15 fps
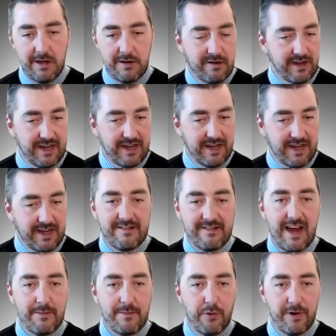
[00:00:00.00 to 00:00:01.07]
to Katie's
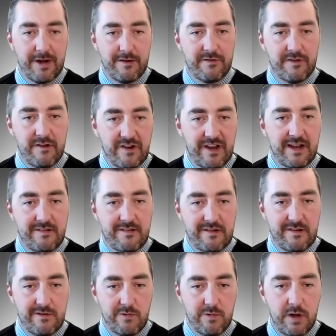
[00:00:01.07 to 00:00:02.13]
exact point, there's a chance
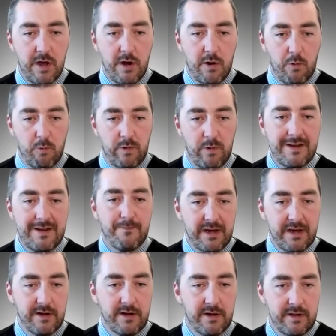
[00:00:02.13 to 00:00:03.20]
to
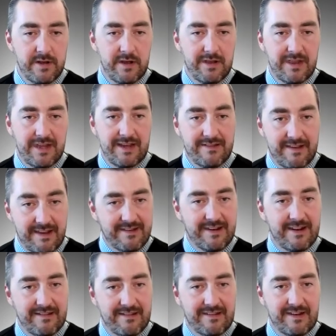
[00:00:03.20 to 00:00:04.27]
rebuild the
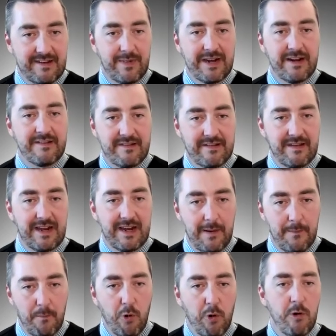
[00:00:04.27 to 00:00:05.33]
existing system in
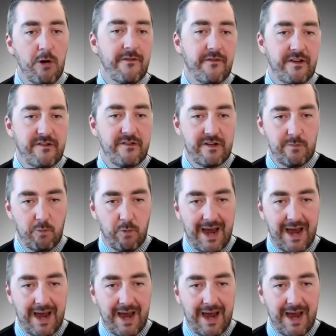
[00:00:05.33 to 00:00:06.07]
a more efficient